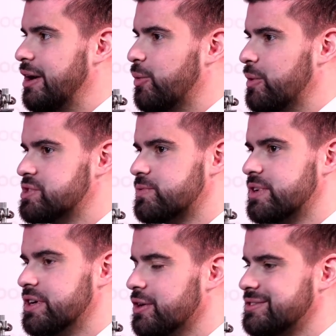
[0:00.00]
which
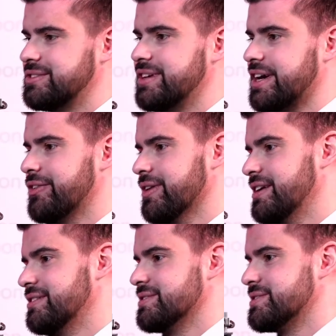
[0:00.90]
were not tech
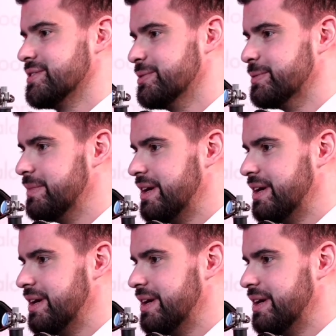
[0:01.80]
related. So